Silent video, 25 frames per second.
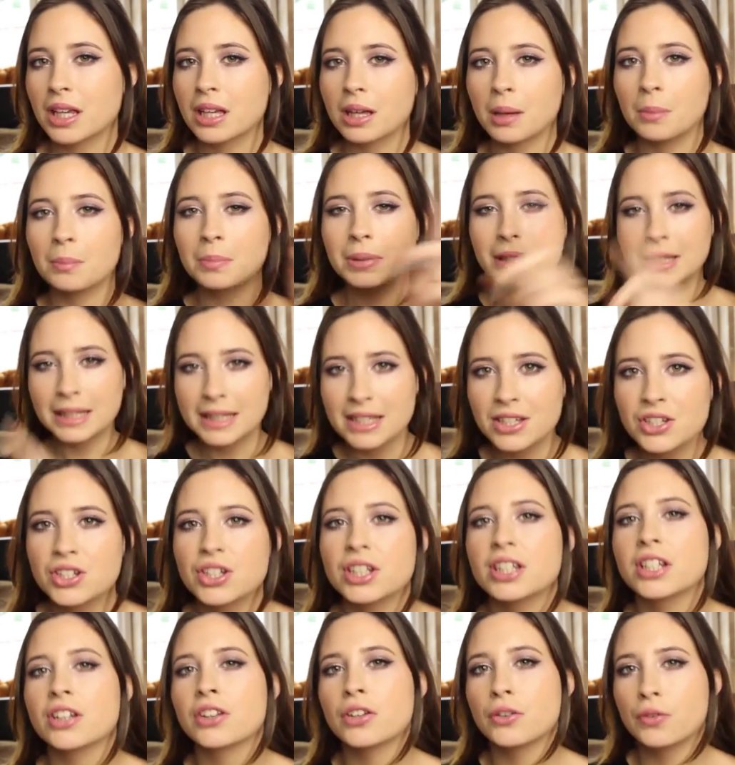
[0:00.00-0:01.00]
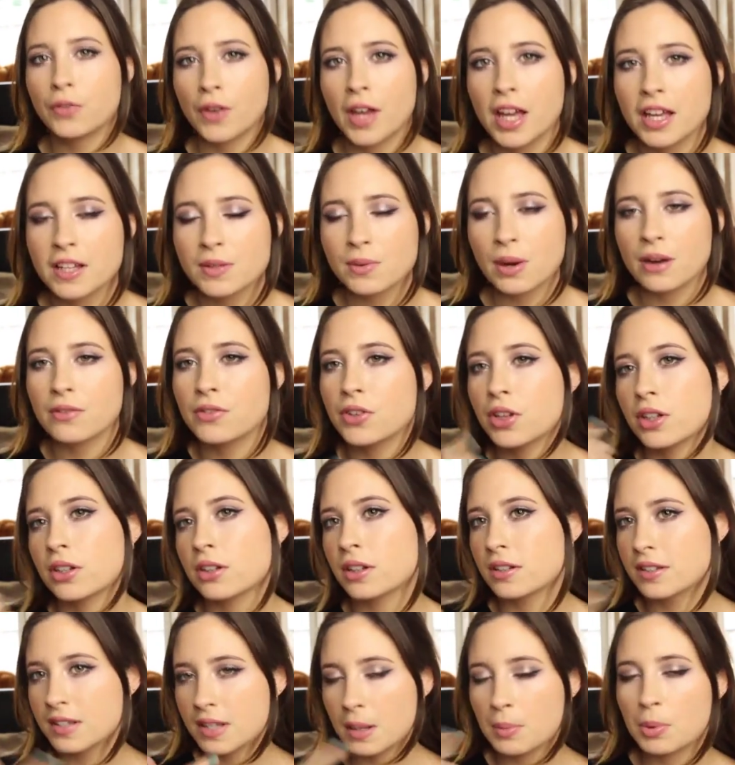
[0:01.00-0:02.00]
completion on the face rather
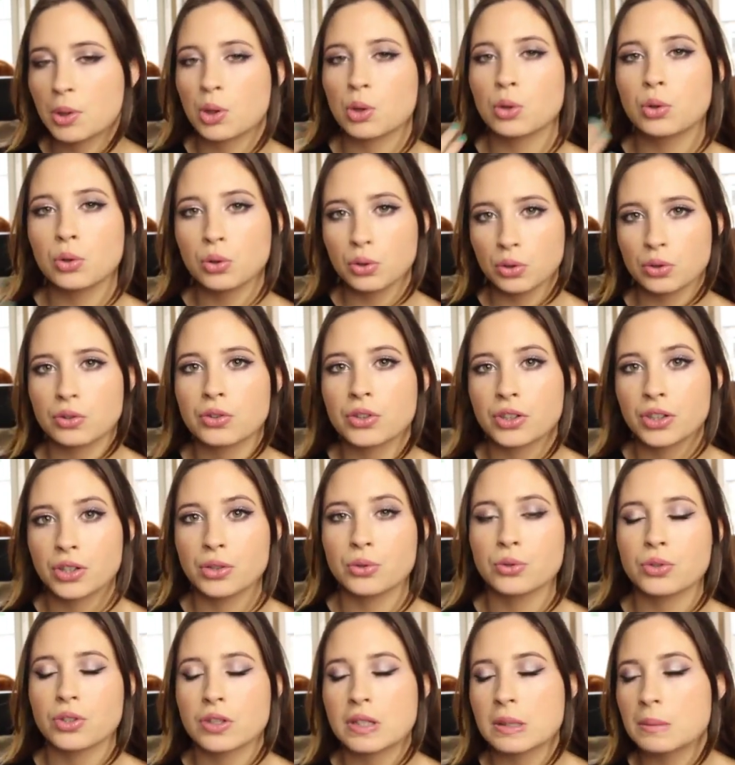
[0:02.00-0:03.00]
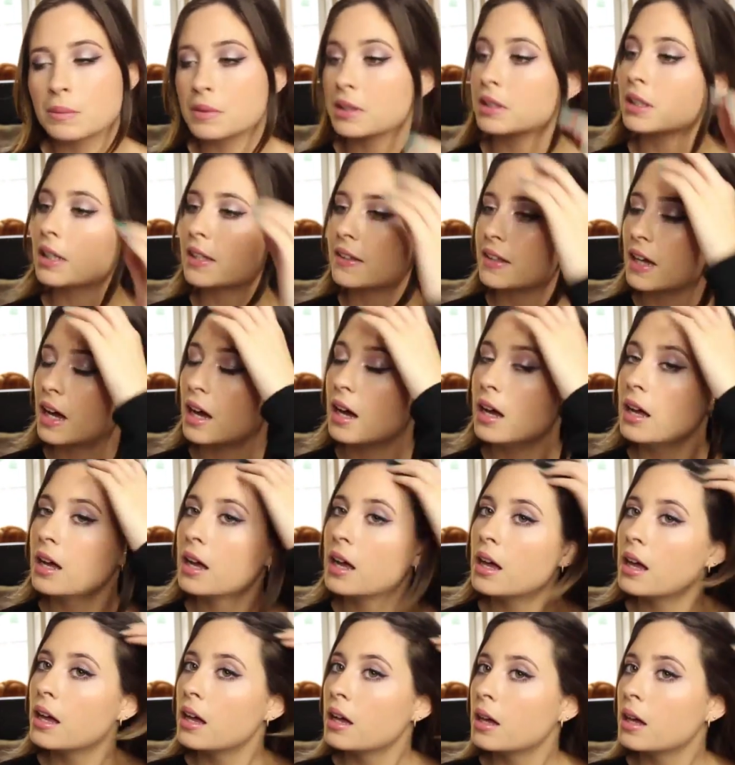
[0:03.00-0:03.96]
than a typical nude or something like that.